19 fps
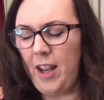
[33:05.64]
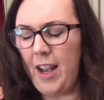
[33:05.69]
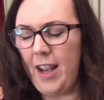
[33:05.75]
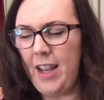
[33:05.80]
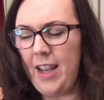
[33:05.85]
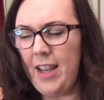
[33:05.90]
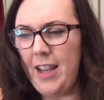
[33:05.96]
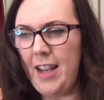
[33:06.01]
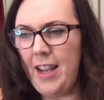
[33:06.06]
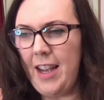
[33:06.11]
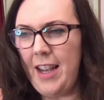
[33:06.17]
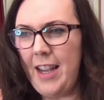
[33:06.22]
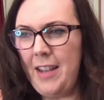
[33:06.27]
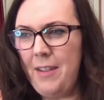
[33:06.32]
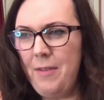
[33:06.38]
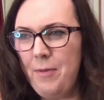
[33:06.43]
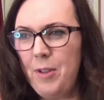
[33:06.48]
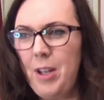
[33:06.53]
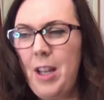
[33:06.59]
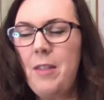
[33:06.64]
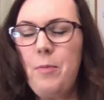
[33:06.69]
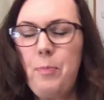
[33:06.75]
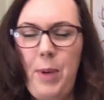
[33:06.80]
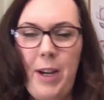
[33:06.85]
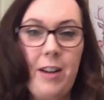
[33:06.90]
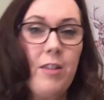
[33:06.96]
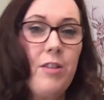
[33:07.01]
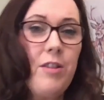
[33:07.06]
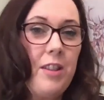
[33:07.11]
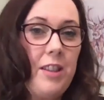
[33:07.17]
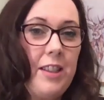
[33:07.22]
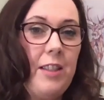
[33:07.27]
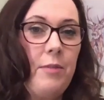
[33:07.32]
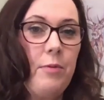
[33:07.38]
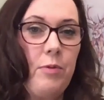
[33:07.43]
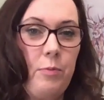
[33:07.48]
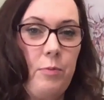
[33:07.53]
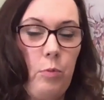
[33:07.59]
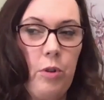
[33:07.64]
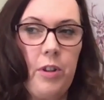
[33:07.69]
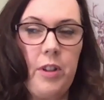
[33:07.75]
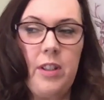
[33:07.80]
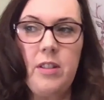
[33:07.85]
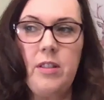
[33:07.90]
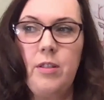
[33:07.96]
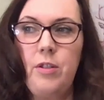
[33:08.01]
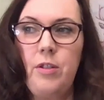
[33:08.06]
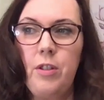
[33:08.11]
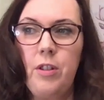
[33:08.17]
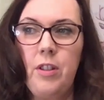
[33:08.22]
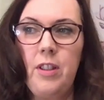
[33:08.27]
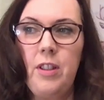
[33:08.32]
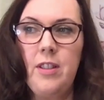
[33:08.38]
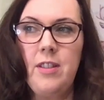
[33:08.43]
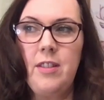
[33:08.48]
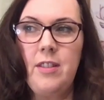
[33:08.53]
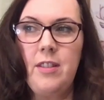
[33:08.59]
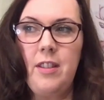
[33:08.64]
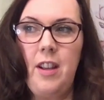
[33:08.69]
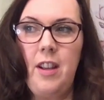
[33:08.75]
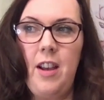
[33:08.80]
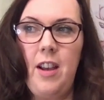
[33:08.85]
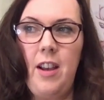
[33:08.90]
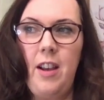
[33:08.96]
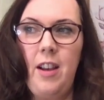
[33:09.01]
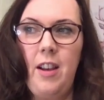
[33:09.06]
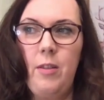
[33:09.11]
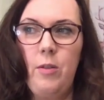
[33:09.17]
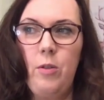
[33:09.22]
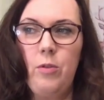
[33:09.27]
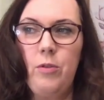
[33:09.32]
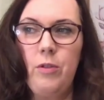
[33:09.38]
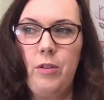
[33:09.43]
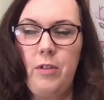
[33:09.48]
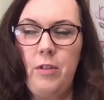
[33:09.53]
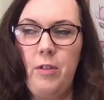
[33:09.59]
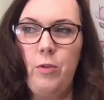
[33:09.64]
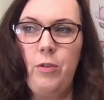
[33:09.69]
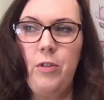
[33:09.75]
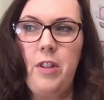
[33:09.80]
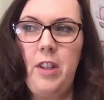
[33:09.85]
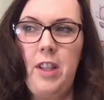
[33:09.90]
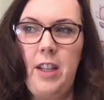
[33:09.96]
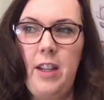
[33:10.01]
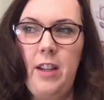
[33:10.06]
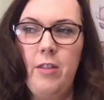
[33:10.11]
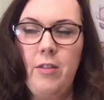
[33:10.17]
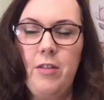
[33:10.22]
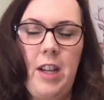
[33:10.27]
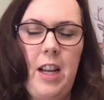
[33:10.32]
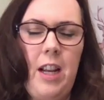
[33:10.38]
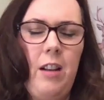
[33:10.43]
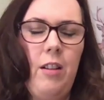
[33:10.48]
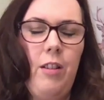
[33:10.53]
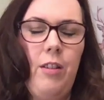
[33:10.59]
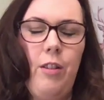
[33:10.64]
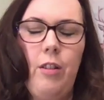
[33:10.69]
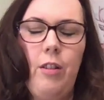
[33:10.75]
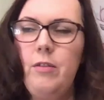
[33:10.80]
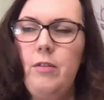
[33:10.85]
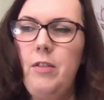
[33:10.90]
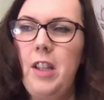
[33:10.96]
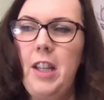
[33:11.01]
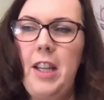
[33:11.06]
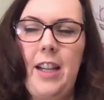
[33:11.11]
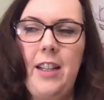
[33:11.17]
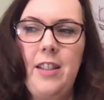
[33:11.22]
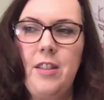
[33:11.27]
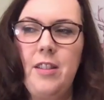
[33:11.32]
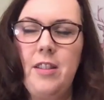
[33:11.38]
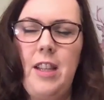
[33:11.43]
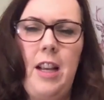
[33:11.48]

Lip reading: I personally, working as a journalist over the years, and I love elections.